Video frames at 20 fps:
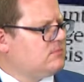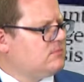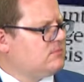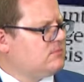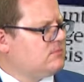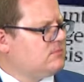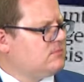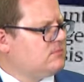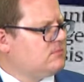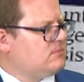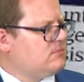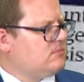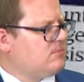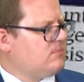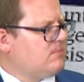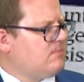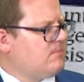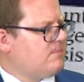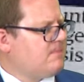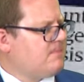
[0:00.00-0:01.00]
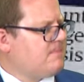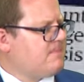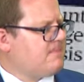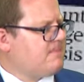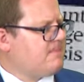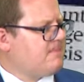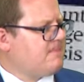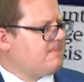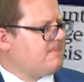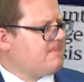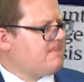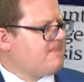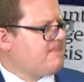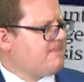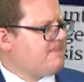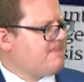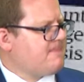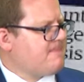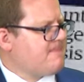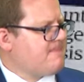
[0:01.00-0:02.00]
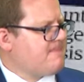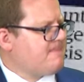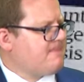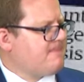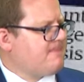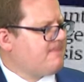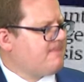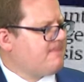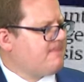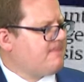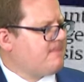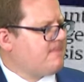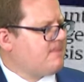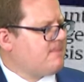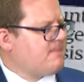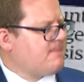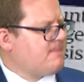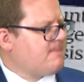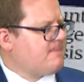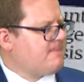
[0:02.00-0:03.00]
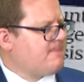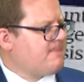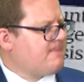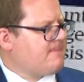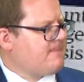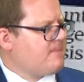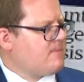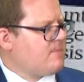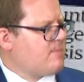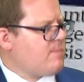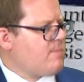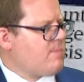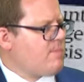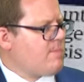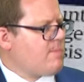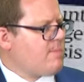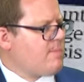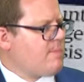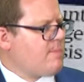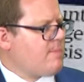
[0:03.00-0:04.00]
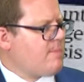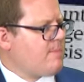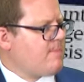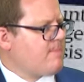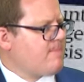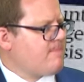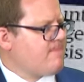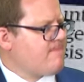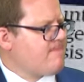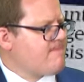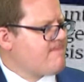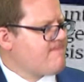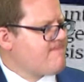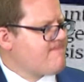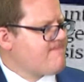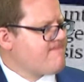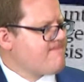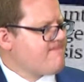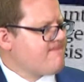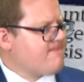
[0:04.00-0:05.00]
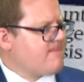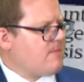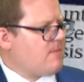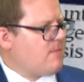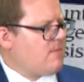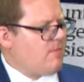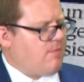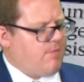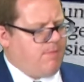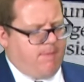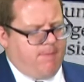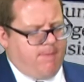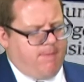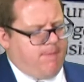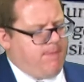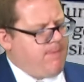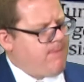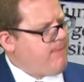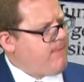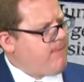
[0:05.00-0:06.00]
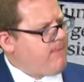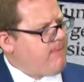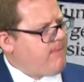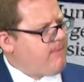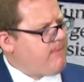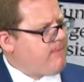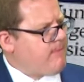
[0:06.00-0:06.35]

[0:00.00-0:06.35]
(not speaking)